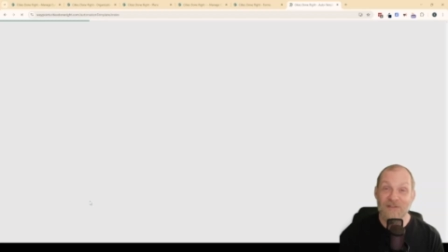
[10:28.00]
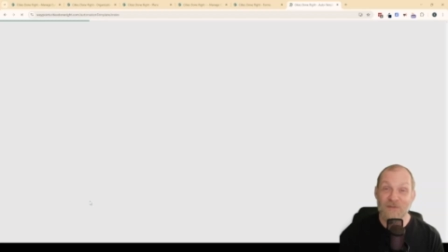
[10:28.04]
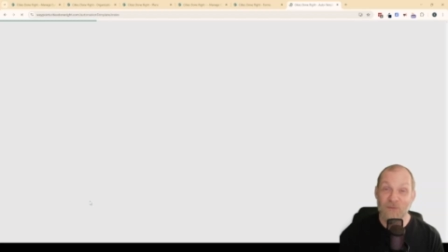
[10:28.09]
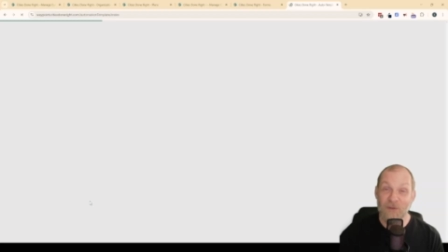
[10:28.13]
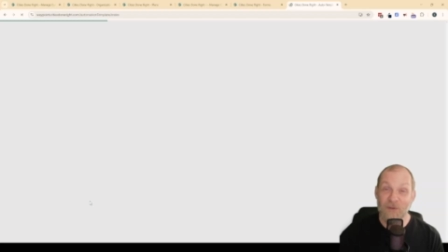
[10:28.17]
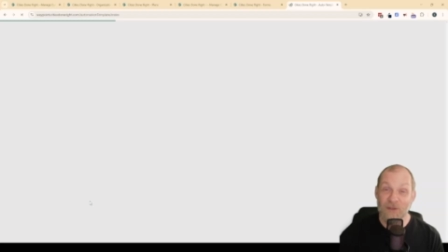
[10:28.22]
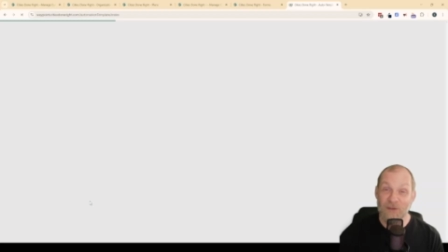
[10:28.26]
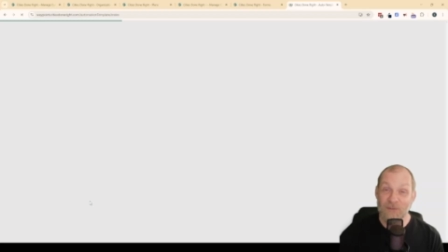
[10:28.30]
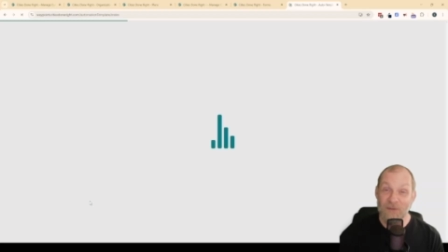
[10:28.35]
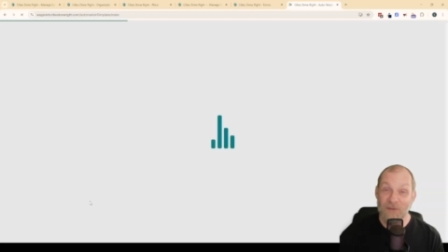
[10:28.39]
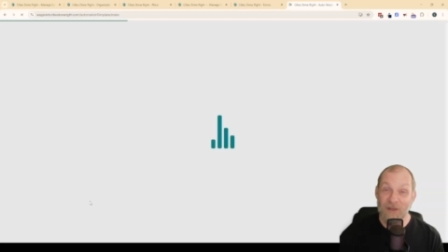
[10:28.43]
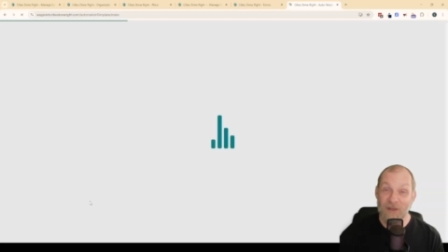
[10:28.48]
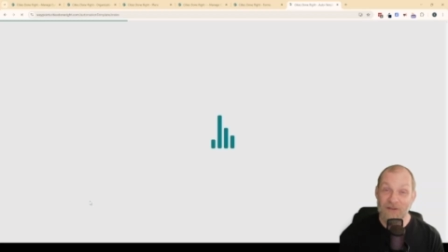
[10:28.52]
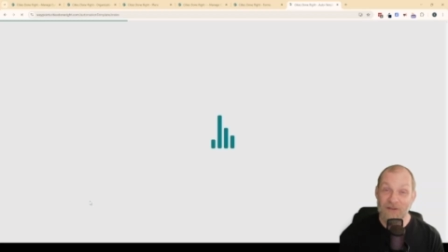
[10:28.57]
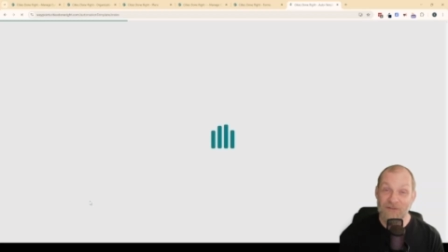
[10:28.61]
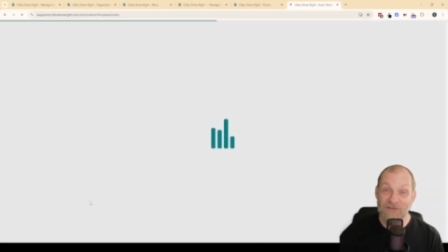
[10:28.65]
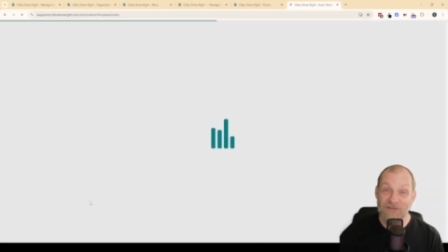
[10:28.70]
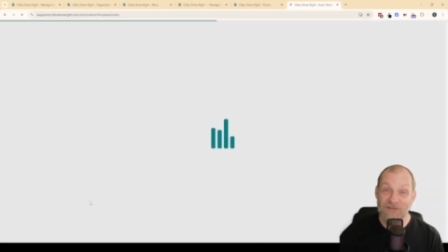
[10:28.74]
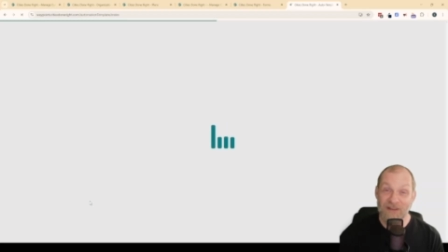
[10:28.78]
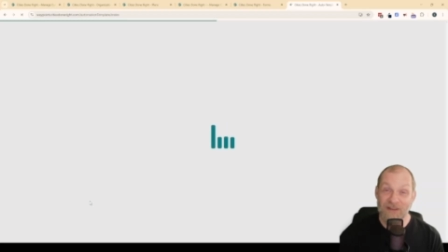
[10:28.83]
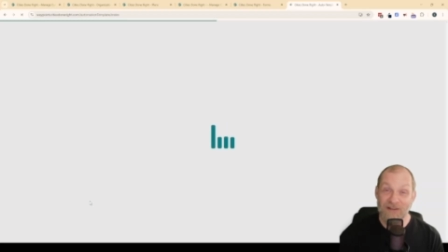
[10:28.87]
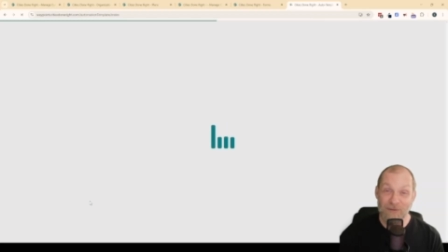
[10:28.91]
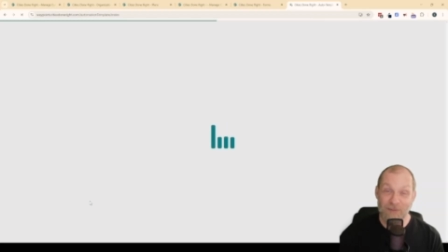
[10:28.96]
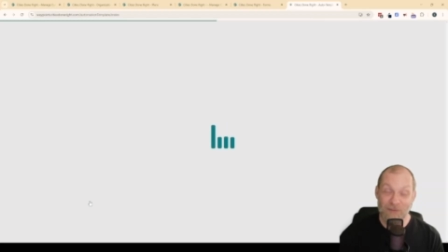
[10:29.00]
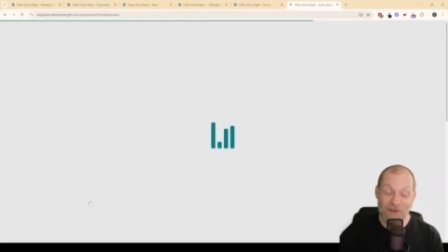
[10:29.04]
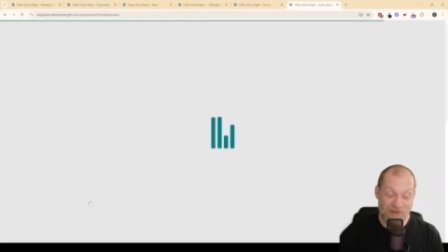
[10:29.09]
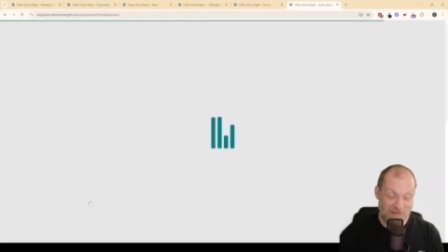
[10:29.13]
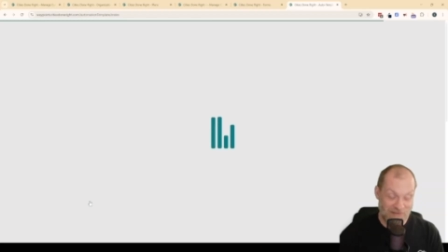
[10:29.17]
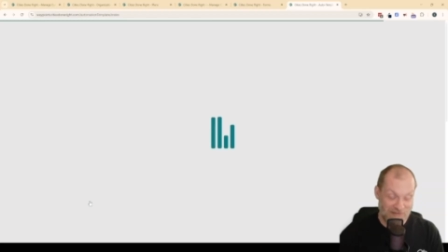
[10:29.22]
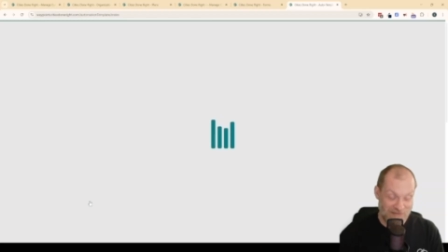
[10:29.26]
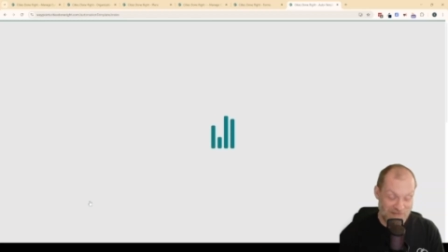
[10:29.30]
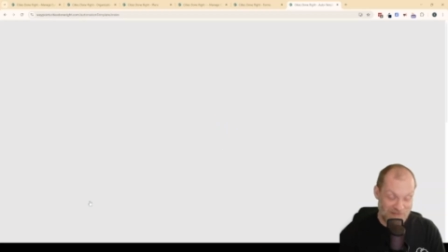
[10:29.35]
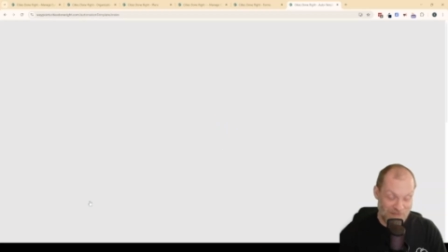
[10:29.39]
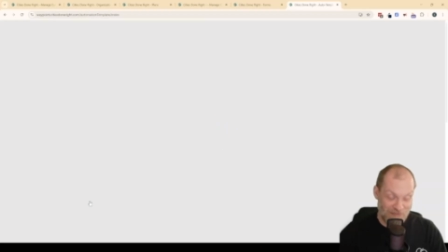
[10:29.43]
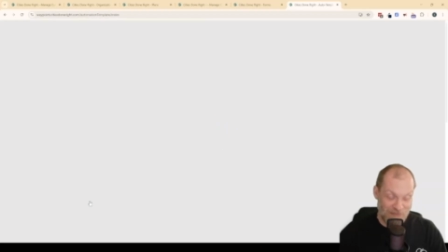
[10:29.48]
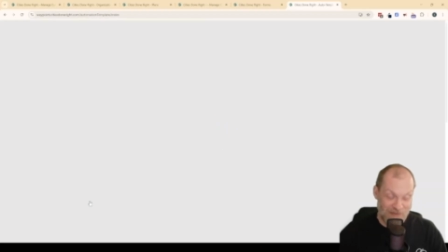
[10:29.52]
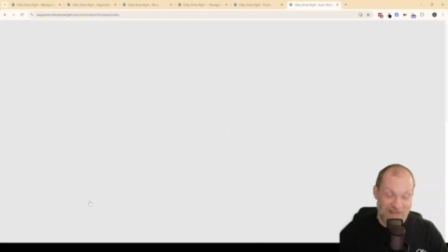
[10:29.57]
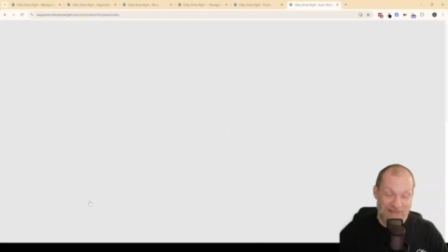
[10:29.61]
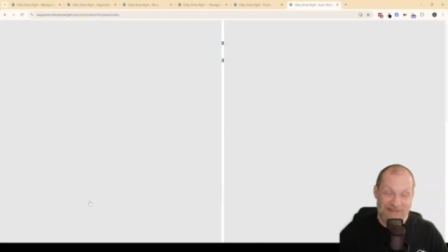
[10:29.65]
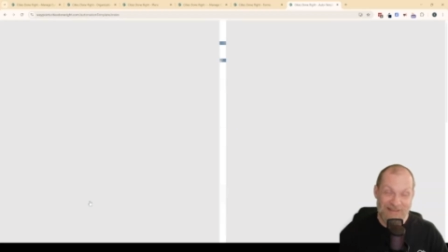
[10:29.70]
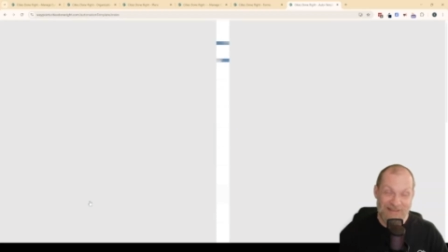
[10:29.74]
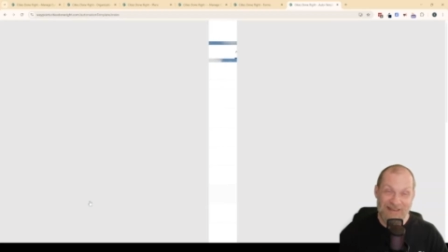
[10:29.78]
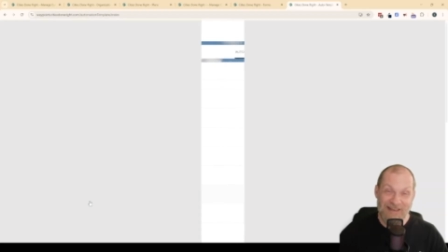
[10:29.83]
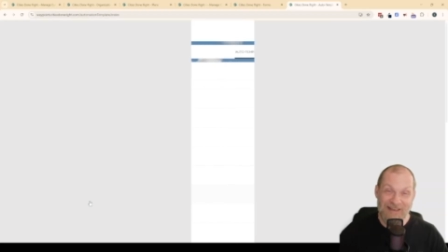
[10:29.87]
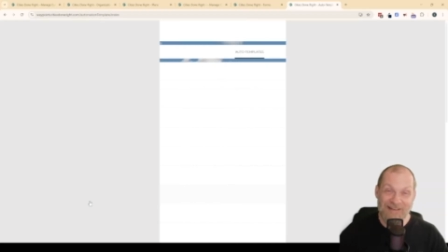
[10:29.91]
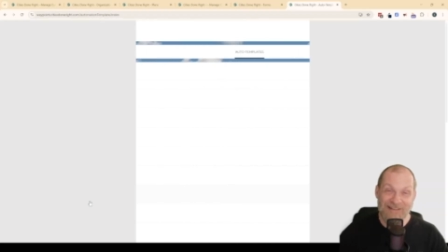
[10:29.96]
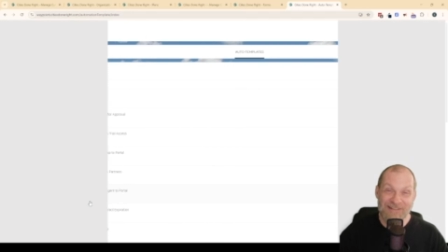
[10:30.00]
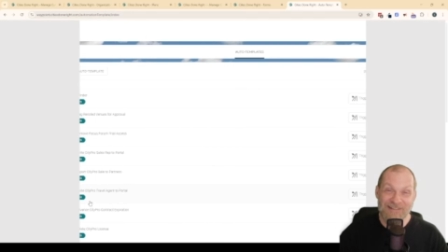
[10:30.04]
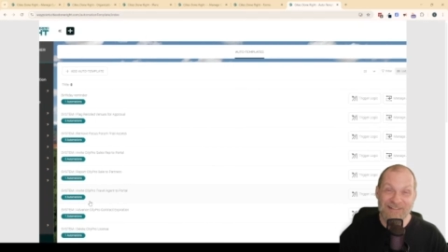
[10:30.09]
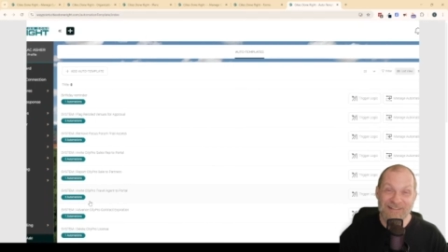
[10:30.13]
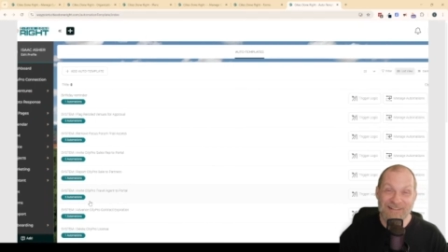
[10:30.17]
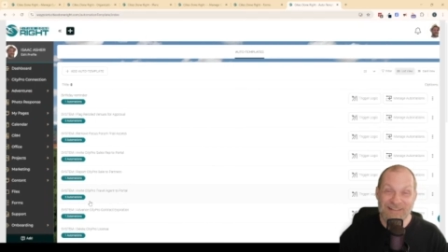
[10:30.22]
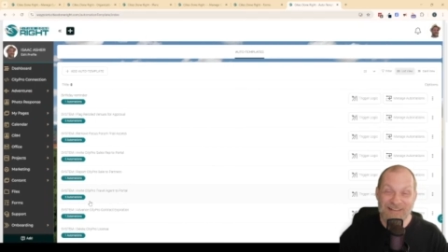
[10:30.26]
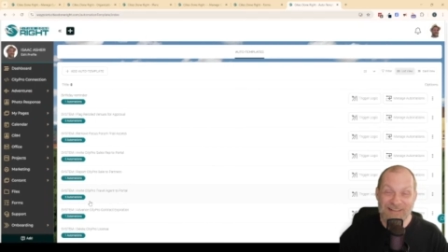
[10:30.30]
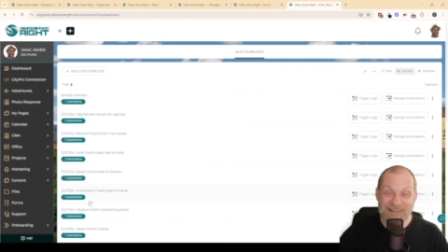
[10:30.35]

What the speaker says: one of my favorite parts of SuiteDash.